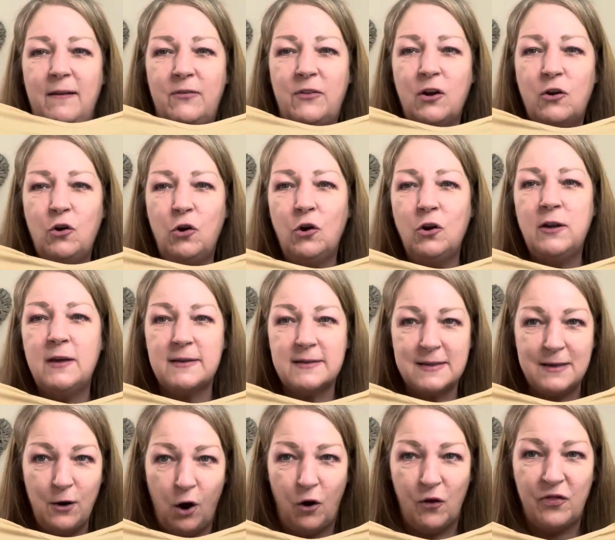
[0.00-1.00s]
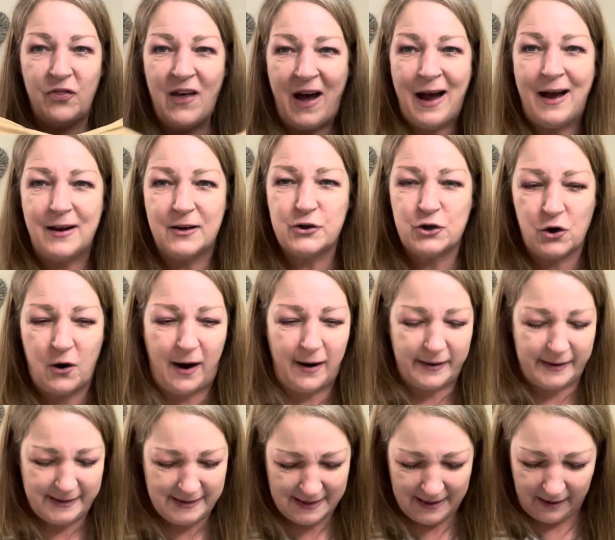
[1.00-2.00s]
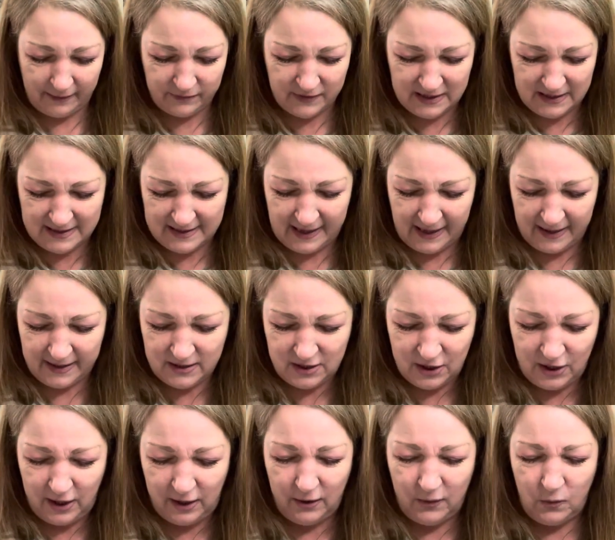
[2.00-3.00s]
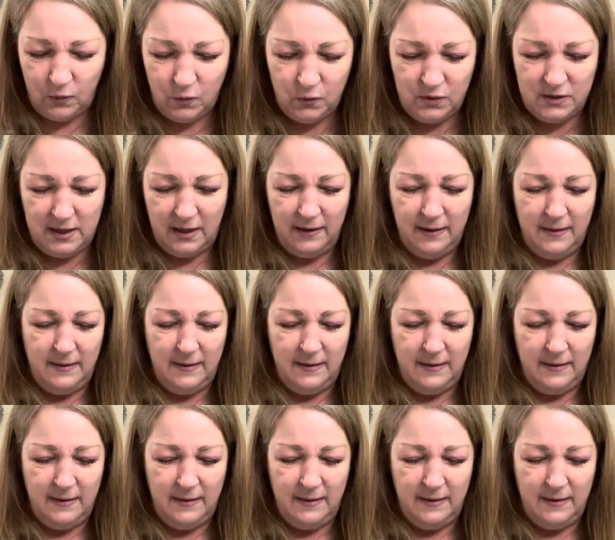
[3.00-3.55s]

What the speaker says: The colour's not that attractive, to say it's nude.